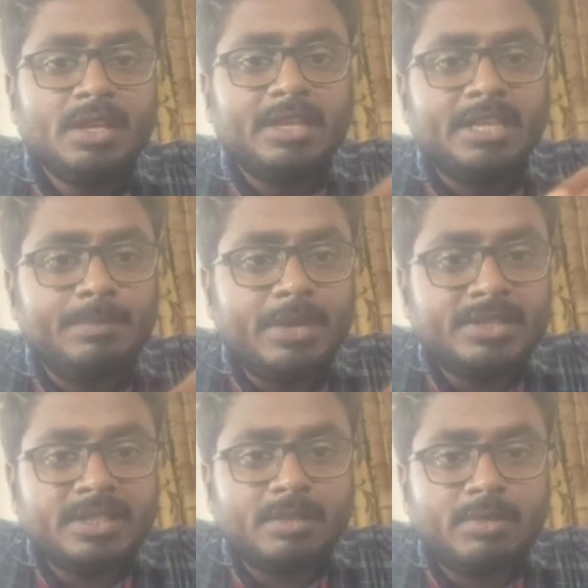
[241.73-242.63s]
image
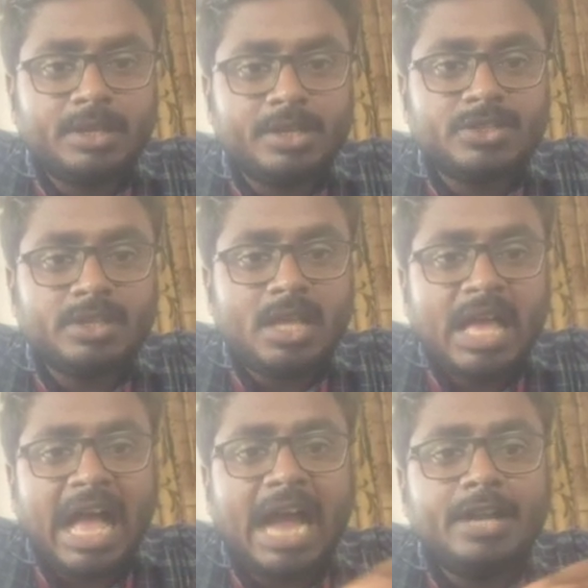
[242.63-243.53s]
segmentation,
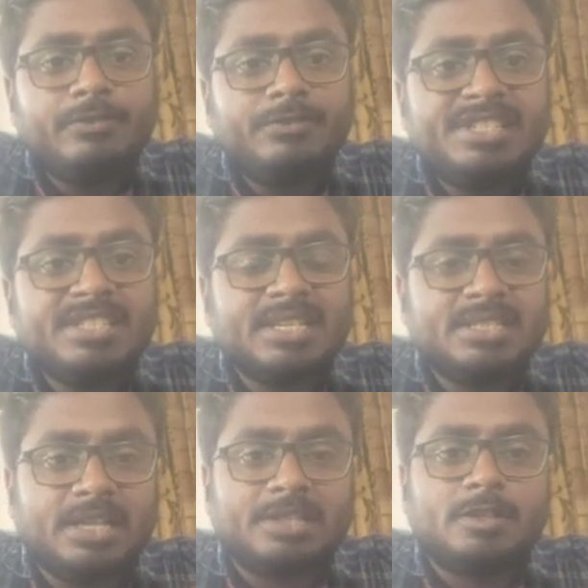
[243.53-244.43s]
and feature extraction.